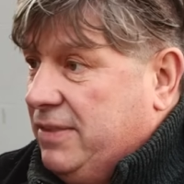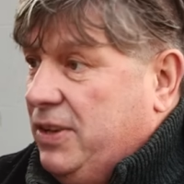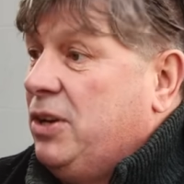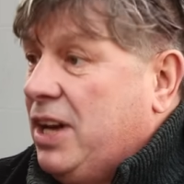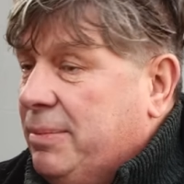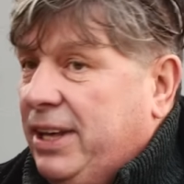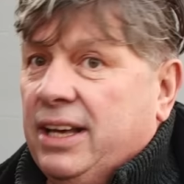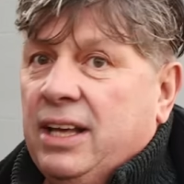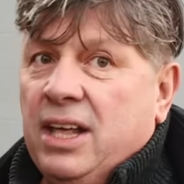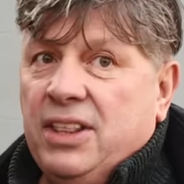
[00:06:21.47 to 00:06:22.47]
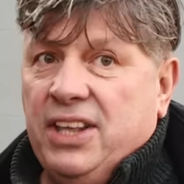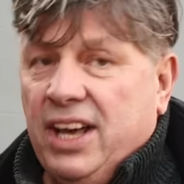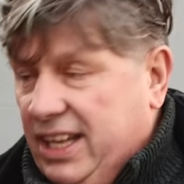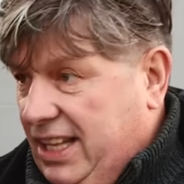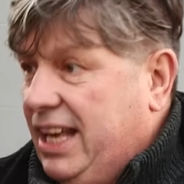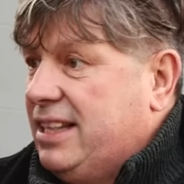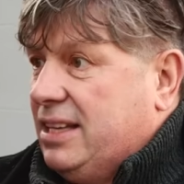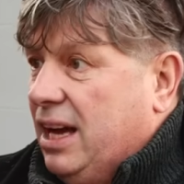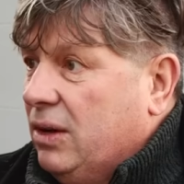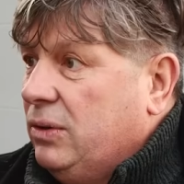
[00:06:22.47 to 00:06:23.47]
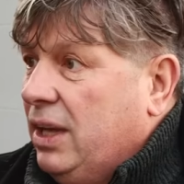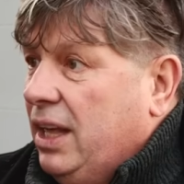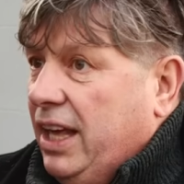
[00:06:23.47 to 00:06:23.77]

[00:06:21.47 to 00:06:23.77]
If you'd have come here 30 years ago,